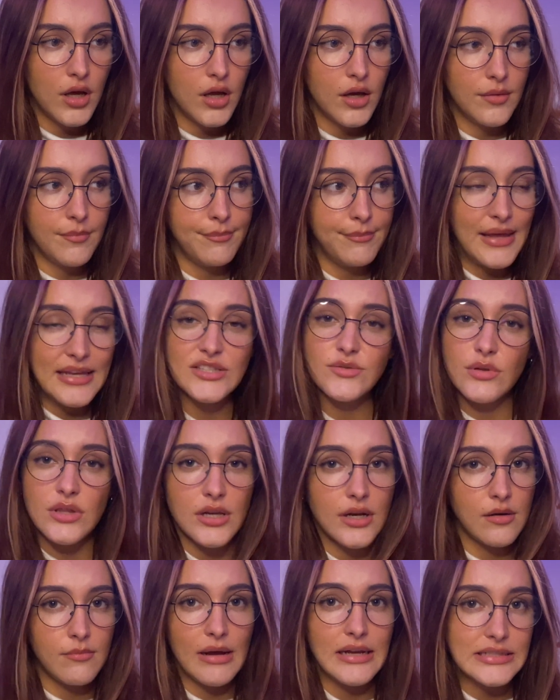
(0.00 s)
mess with
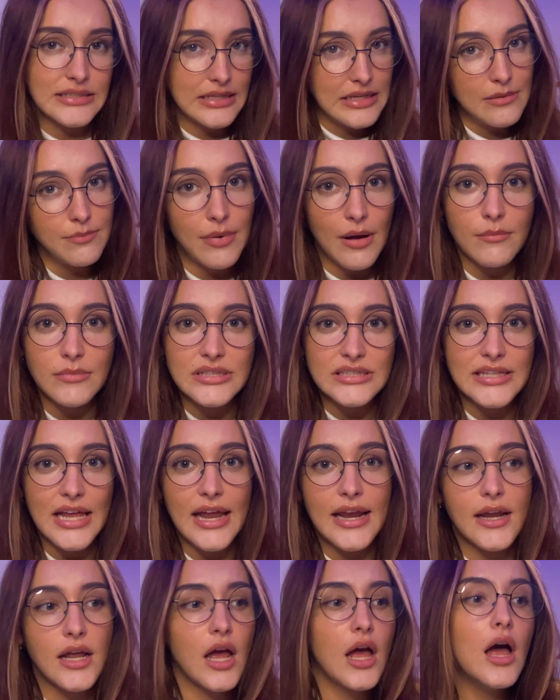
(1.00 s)
it in my sleep by
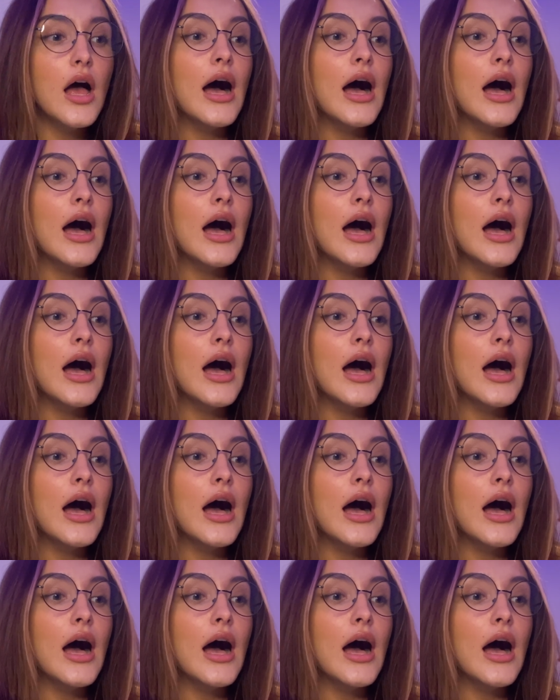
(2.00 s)
mistake.